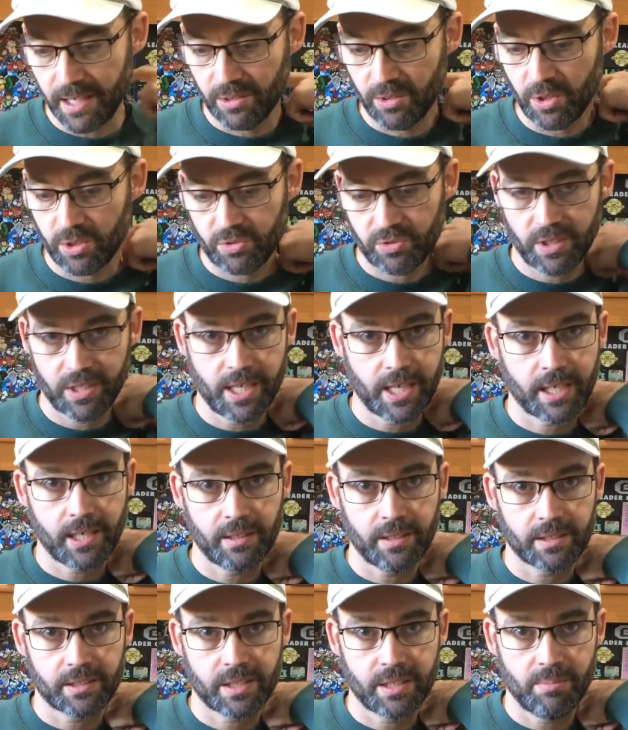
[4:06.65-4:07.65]
It looks
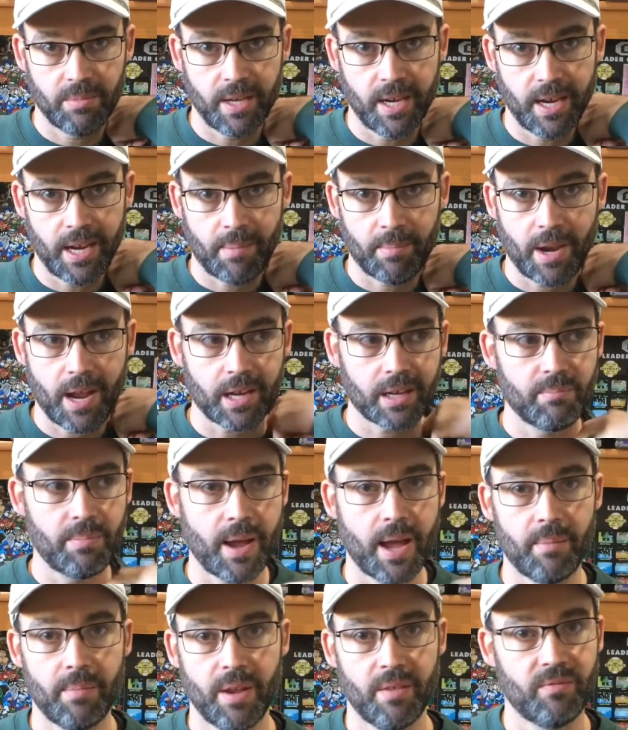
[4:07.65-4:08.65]
ridiculous to me. I mean, how can
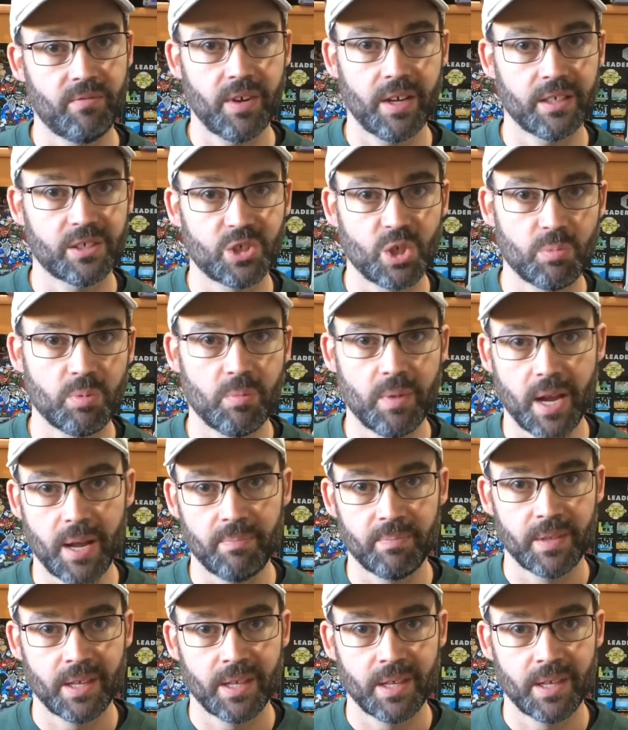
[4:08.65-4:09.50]
Batman fight Superman?